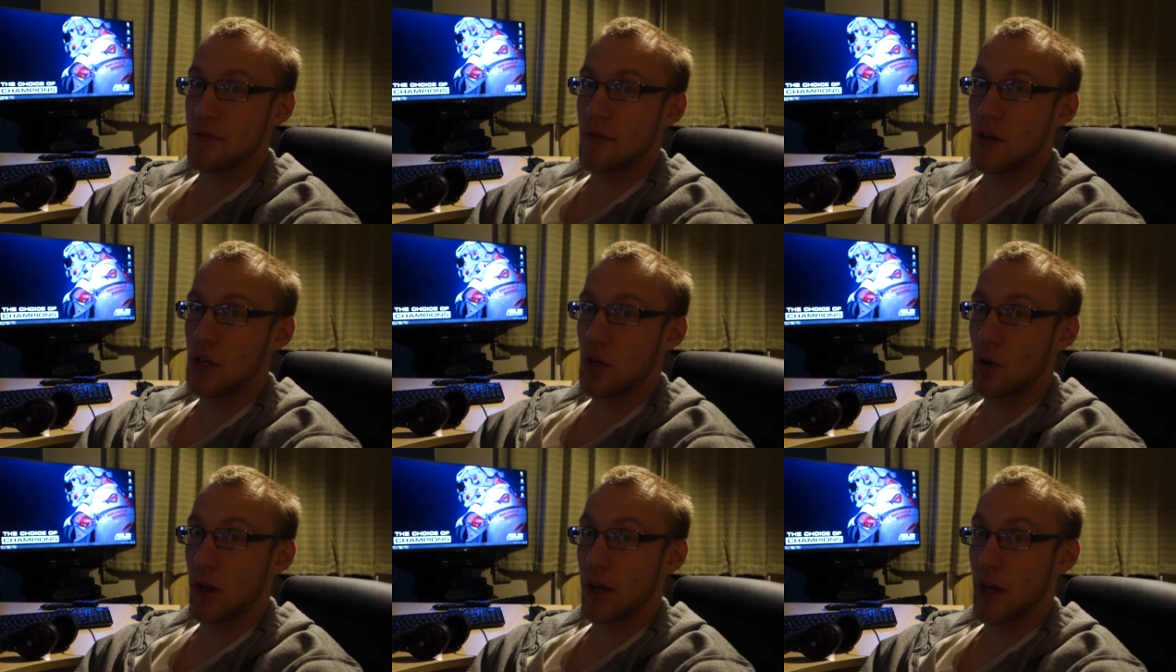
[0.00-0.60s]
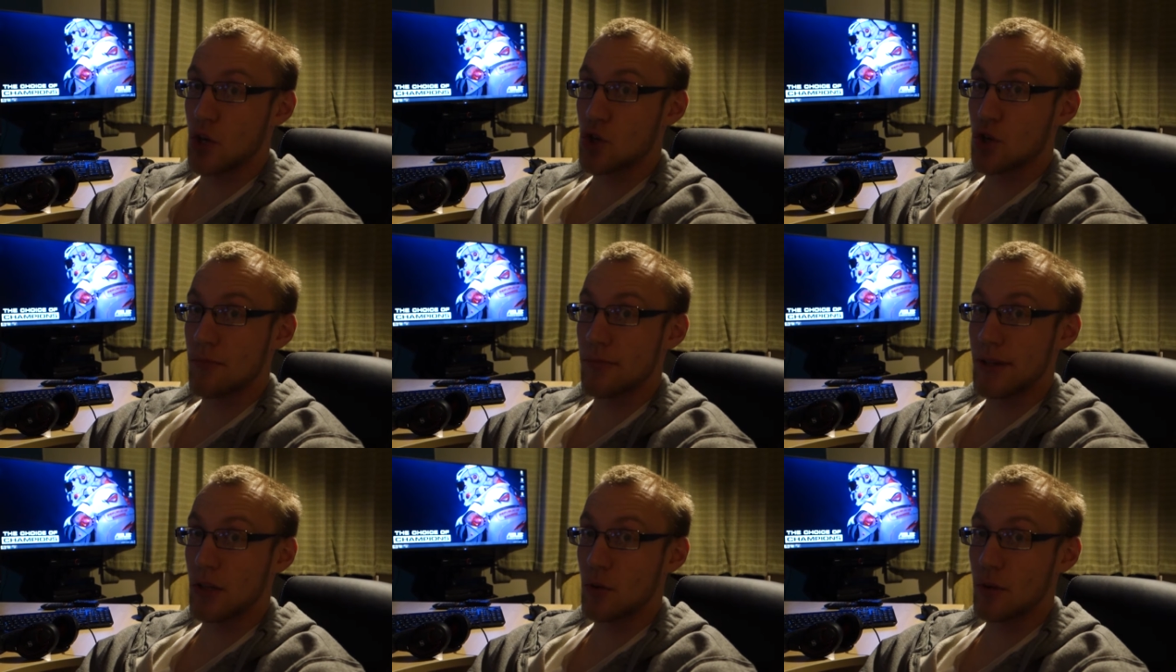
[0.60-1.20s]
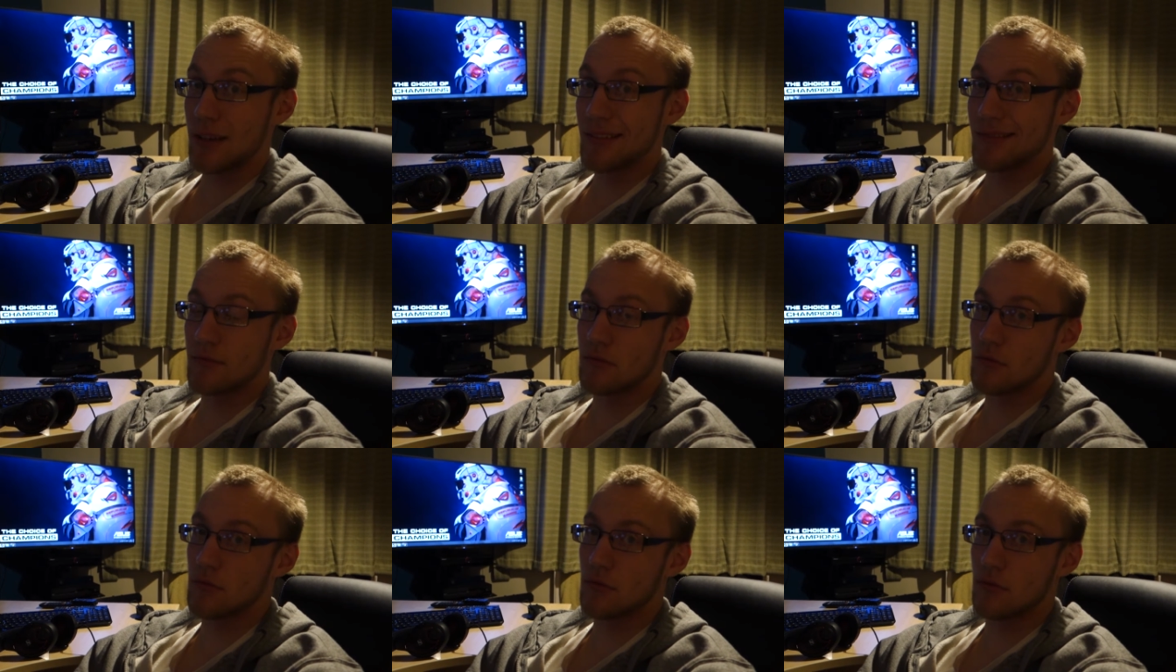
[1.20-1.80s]
video like I should be doing.
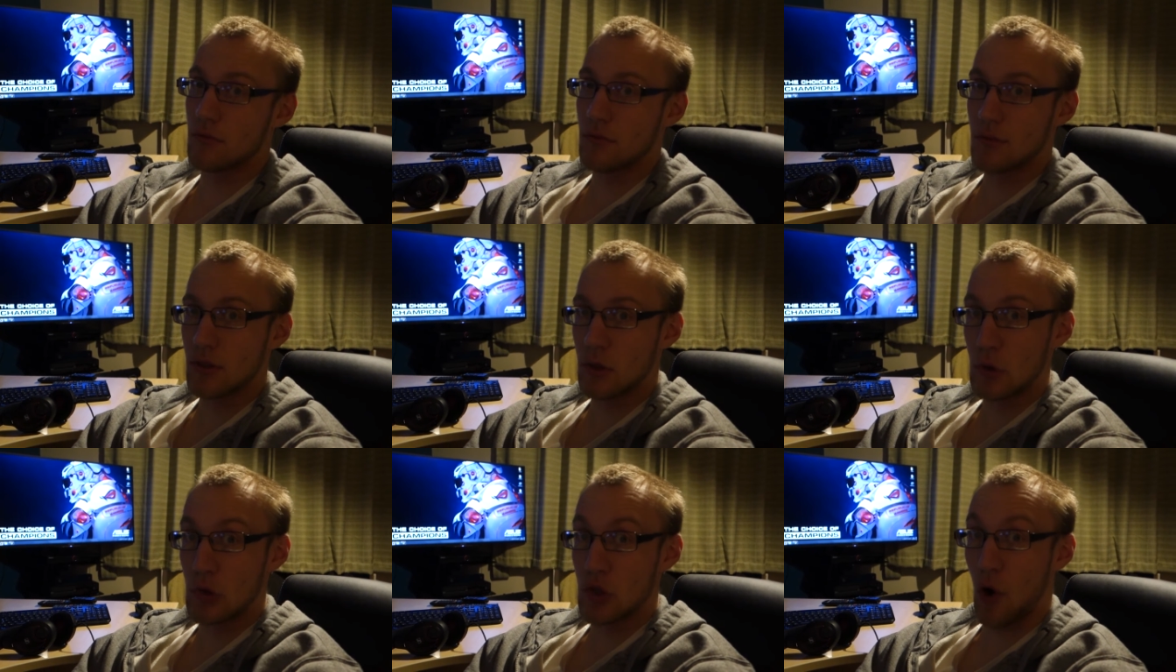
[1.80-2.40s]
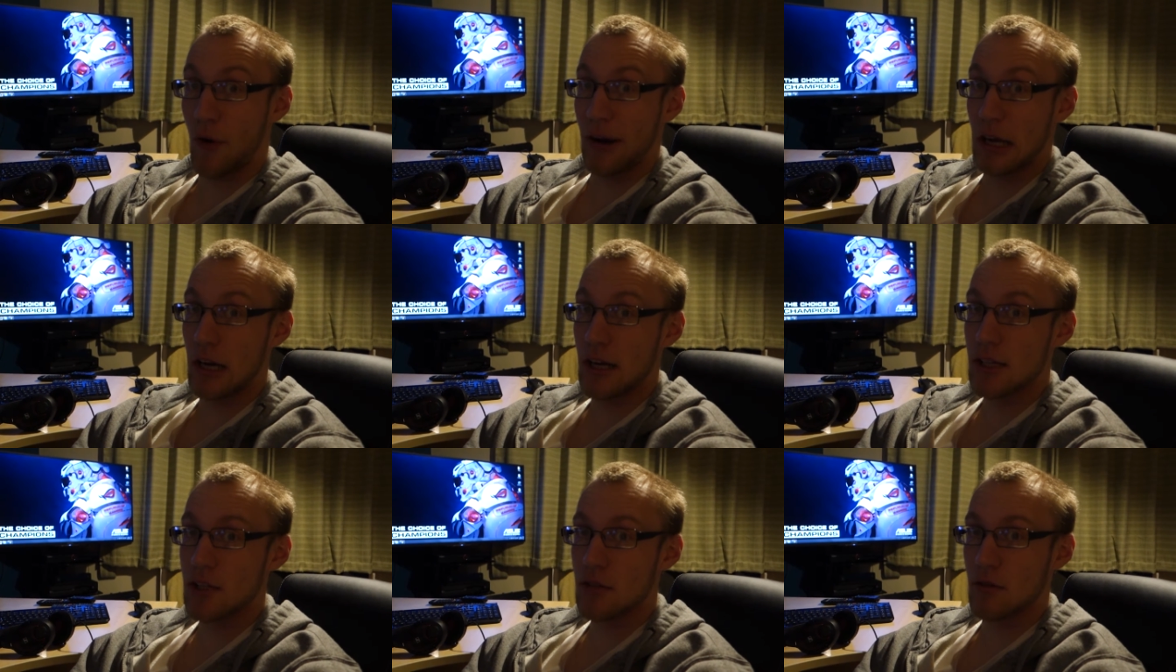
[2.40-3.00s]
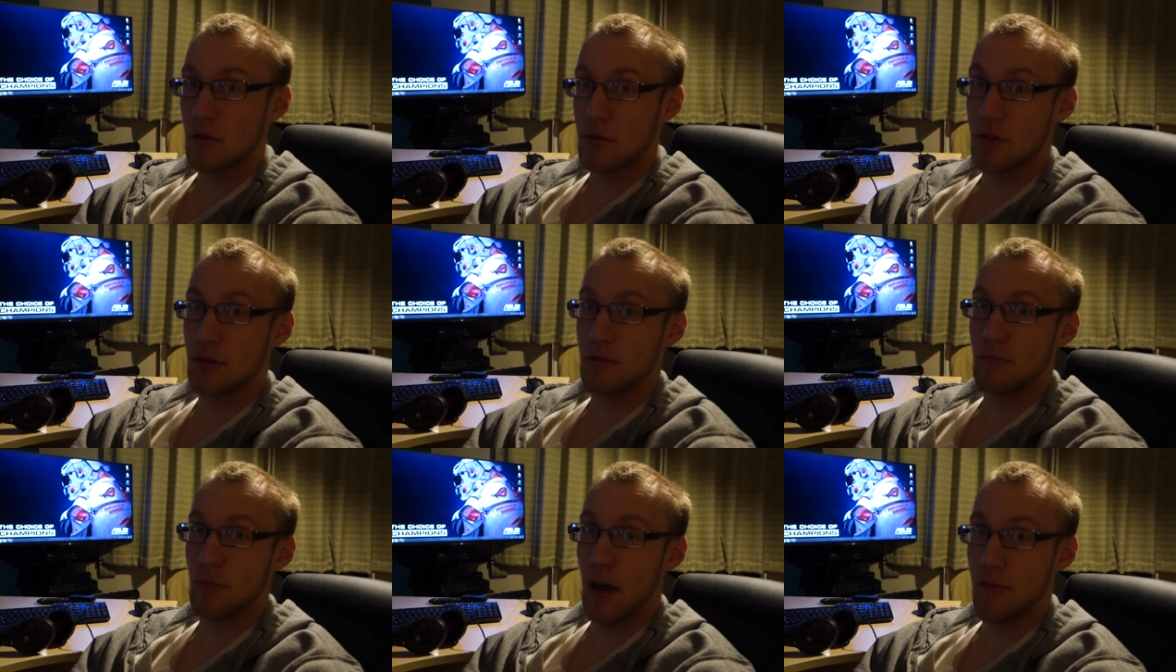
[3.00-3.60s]
Sorry guys, was
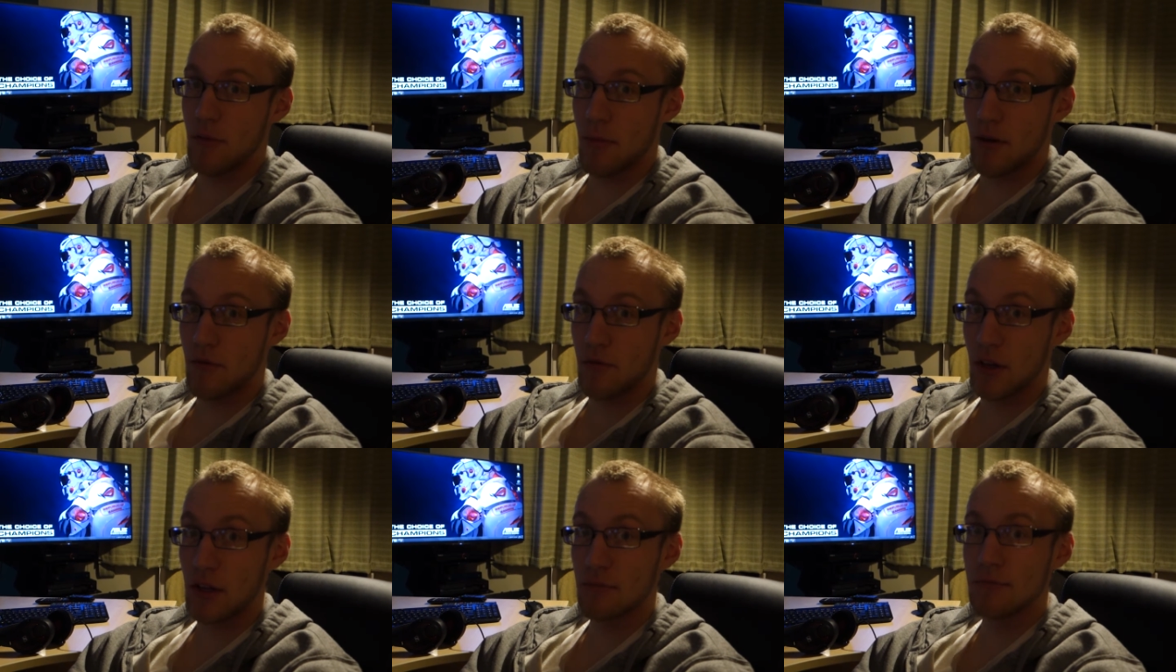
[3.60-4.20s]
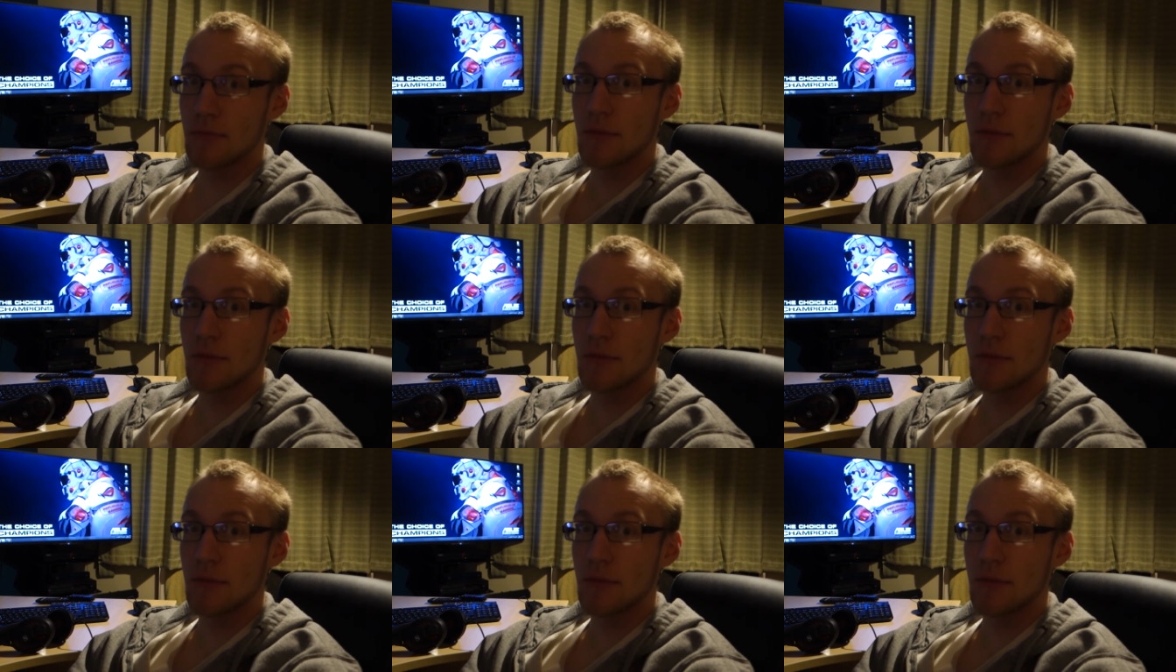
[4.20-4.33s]
having a bit of fun.